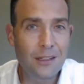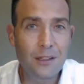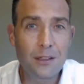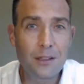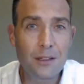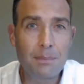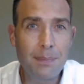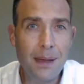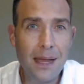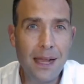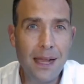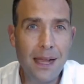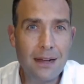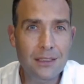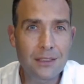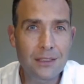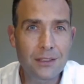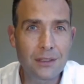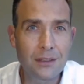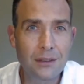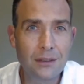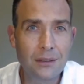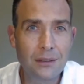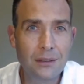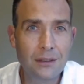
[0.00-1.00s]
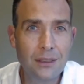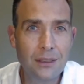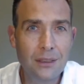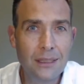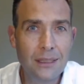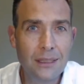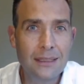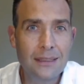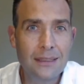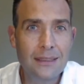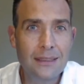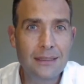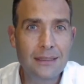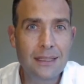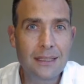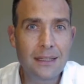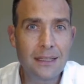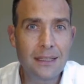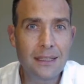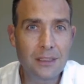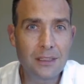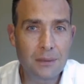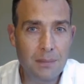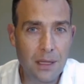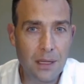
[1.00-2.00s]
comparison to
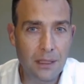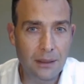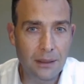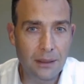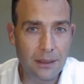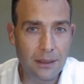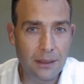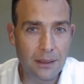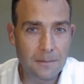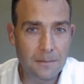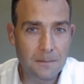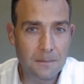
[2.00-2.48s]
this market.